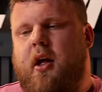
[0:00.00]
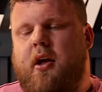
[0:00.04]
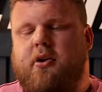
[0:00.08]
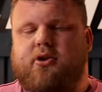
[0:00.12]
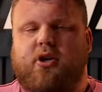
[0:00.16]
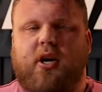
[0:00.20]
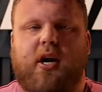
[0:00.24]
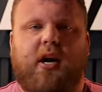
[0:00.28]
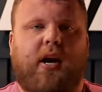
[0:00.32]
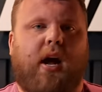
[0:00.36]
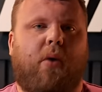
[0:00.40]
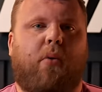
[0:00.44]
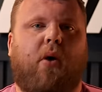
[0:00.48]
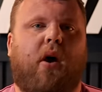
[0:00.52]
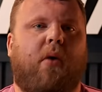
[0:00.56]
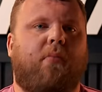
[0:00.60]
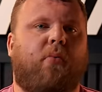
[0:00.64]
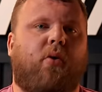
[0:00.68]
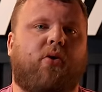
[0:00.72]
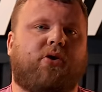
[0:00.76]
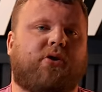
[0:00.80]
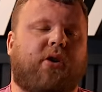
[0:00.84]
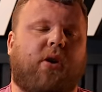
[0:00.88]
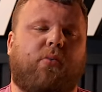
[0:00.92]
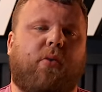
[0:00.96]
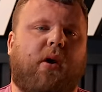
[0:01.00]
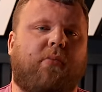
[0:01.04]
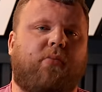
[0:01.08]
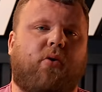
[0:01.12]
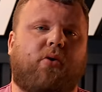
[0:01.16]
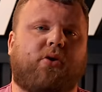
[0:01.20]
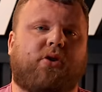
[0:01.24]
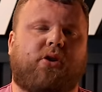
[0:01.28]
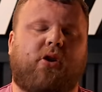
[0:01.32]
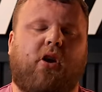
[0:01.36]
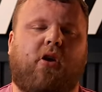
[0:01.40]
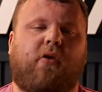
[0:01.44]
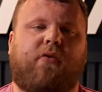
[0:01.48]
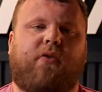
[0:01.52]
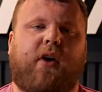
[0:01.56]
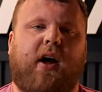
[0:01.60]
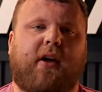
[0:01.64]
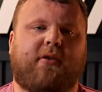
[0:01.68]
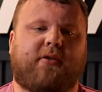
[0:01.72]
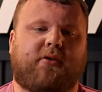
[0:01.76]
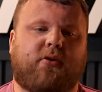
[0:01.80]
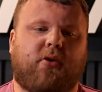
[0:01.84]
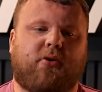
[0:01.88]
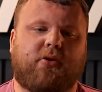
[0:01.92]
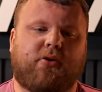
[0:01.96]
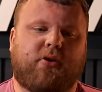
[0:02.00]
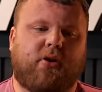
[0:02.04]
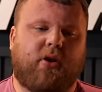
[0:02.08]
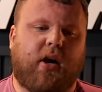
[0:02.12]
Sinead, I want one motion all five stones.